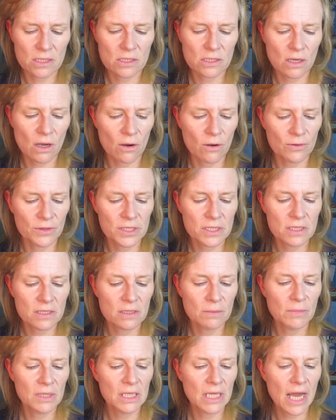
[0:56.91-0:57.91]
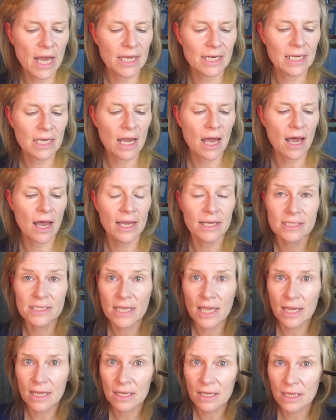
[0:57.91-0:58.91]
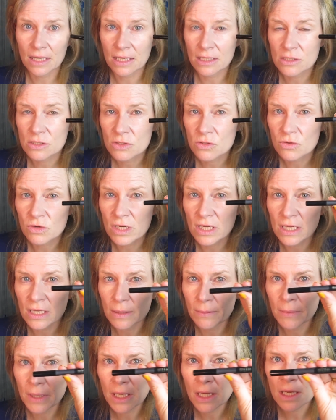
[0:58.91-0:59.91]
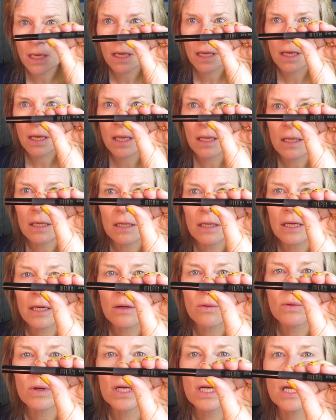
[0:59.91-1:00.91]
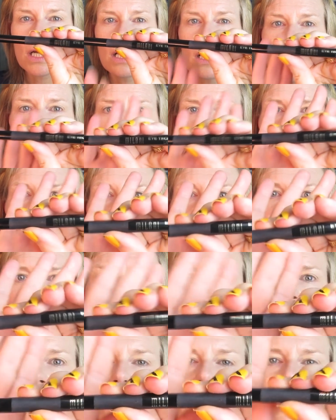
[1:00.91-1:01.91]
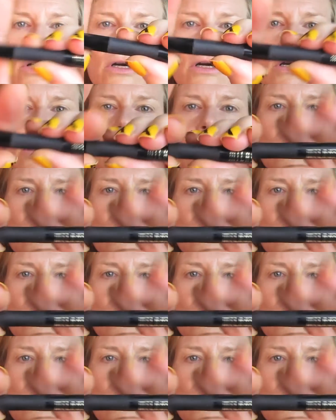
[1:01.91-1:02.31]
So this is the Milani Eye Tech Extreme Liquid Liner,